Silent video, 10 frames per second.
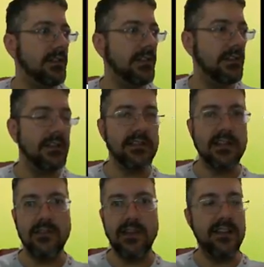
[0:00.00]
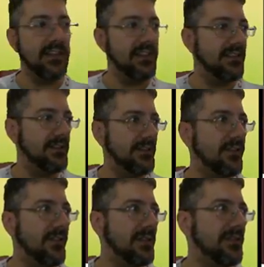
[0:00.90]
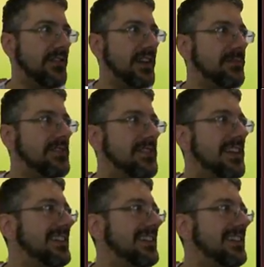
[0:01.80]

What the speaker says: At least I don't have any dropped frames.